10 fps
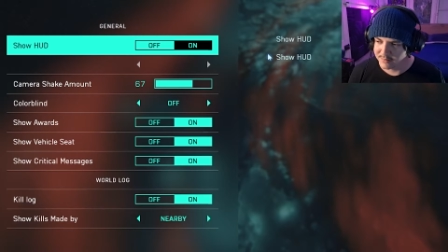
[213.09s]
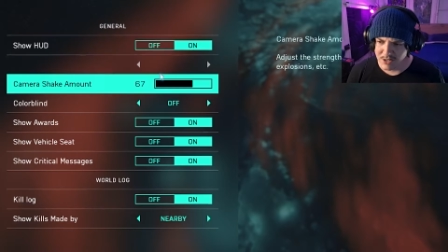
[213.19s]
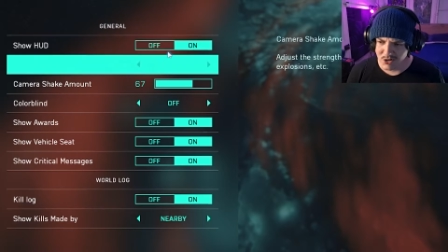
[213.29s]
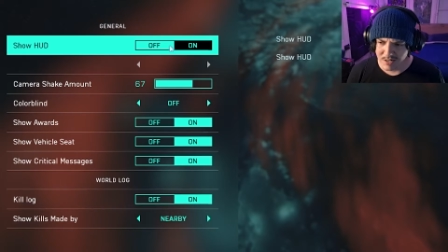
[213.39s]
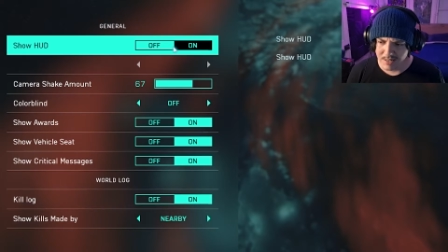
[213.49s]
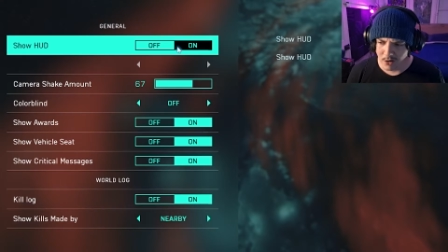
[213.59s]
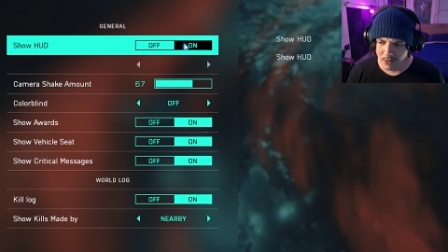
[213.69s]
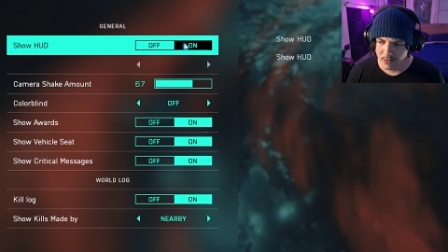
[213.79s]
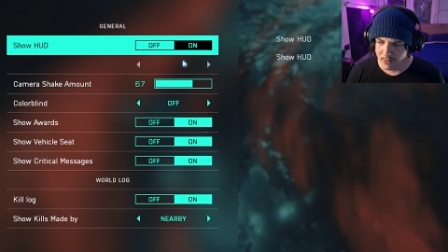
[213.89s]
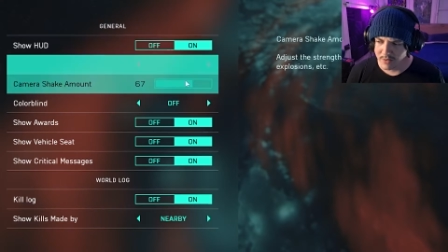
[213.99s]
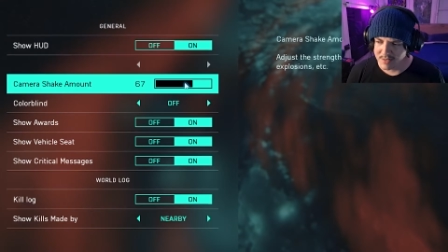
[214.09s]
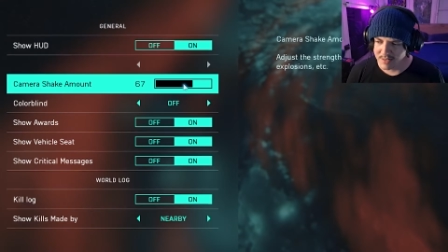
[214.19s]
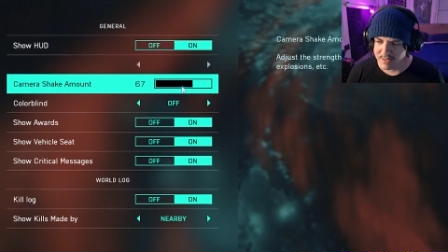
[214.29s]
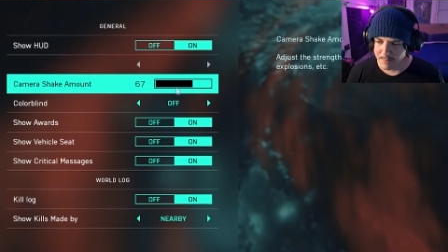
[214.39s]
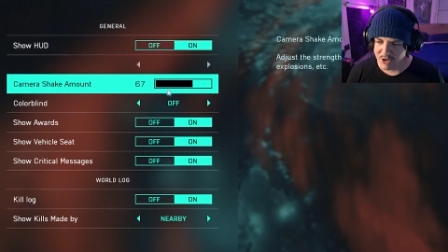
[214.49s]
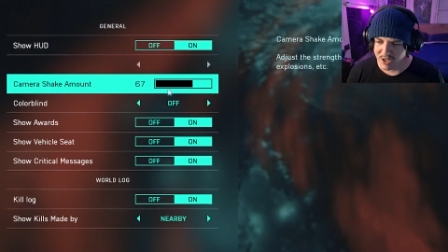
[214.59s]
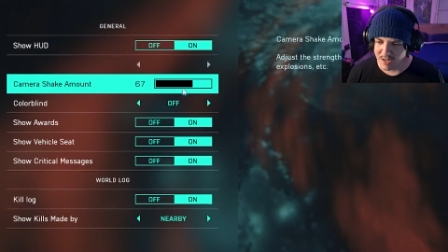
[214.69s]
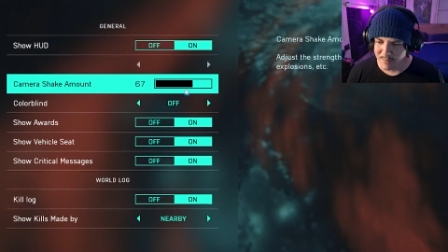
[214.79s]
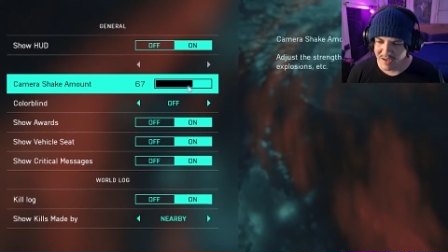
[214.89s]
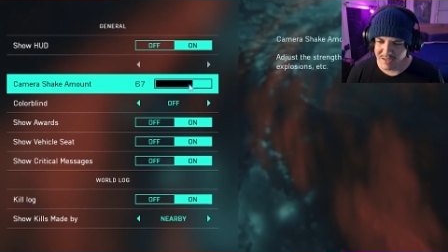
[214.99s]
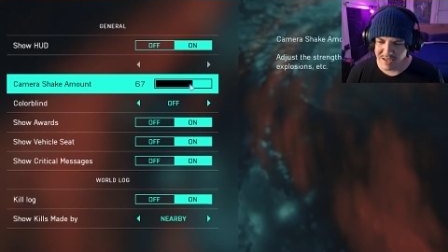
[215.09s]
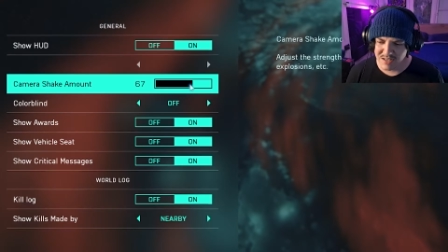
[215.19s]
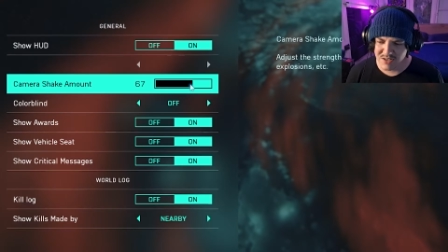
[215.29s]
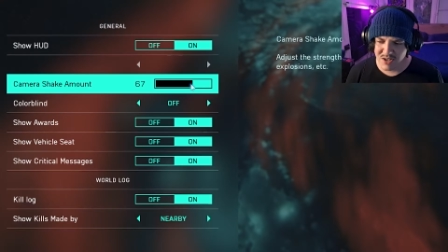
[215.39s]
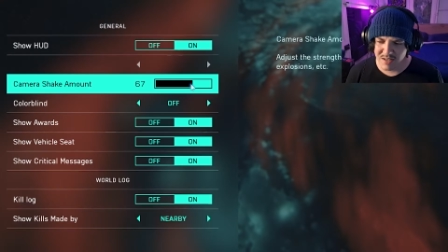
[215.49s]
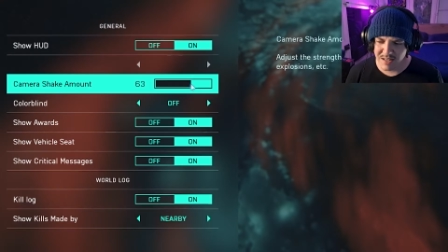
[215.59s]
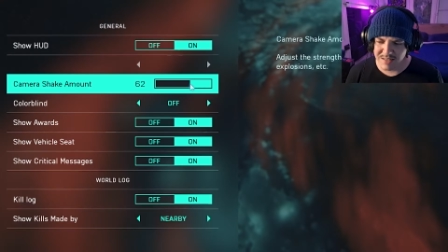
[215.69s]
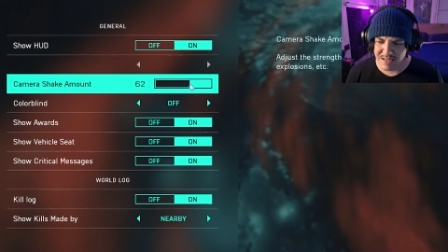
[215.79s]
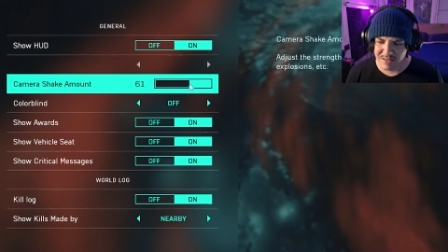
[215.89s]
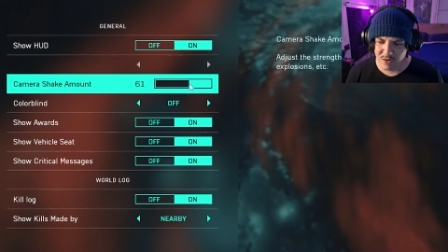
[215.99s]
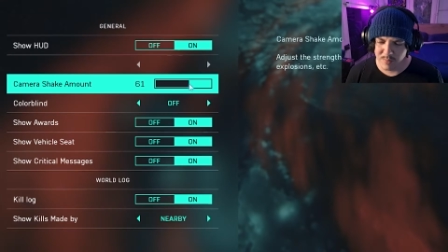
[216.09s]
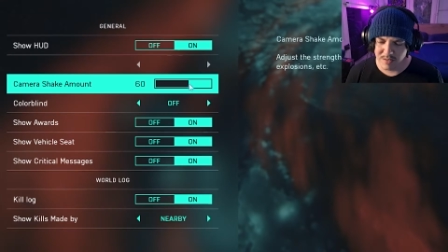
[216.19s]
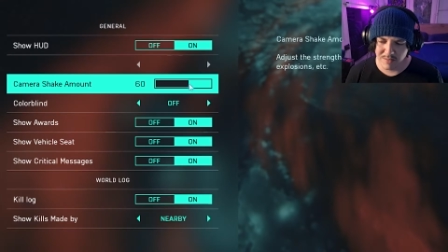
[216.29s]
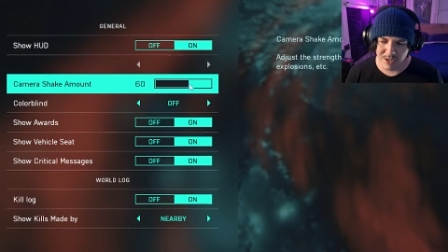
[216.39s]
HUD on obviously, camera shake amount. I just turned that down a little bit.